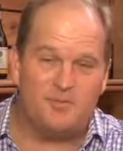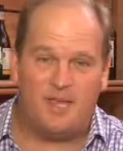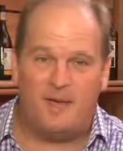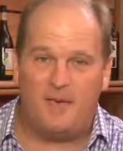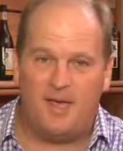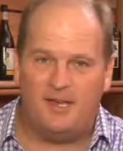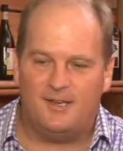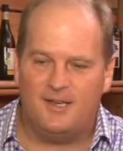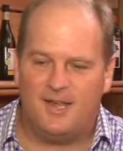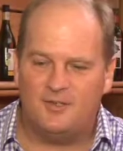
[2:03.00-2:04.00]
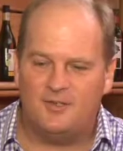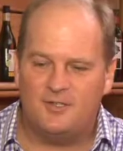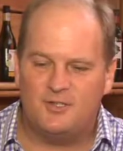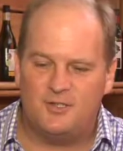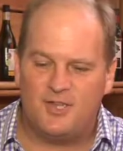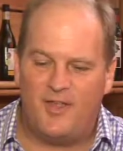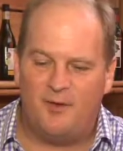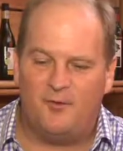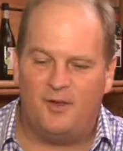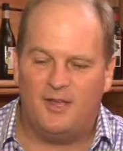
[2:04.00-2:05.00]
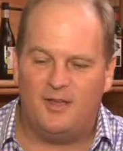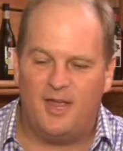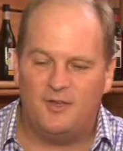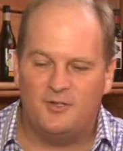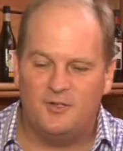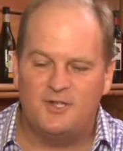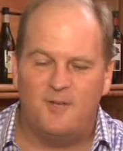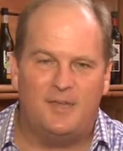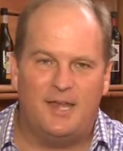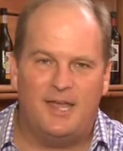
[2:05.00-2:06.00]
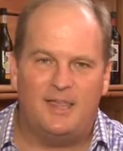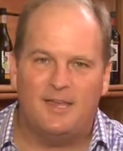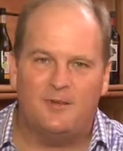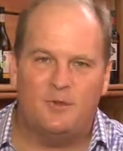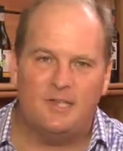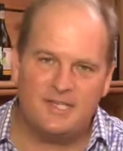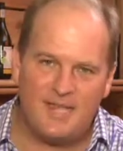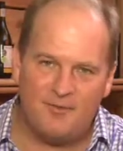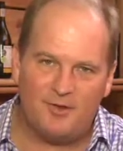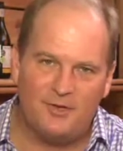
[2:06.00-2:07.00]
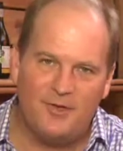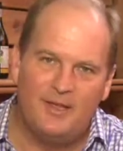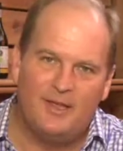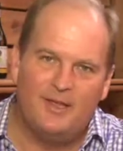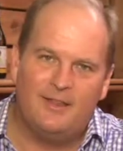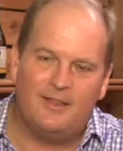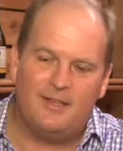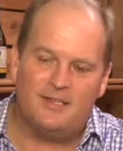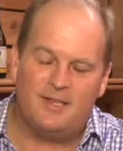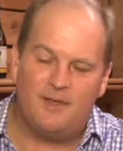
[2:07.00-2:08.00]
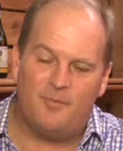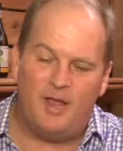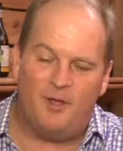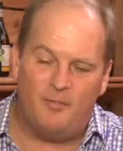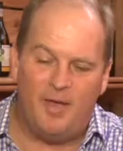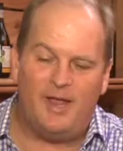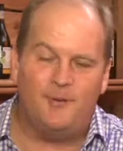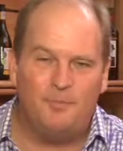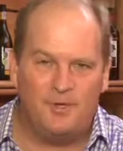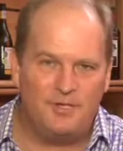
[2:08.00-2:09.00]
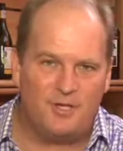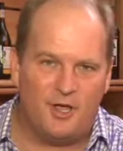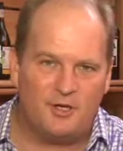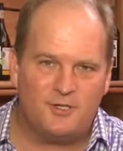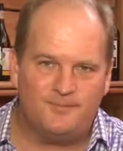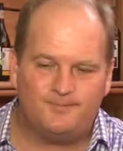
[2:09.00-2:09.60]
to come back and to South Africa and do something like that. And we discovered that by combining Pinotage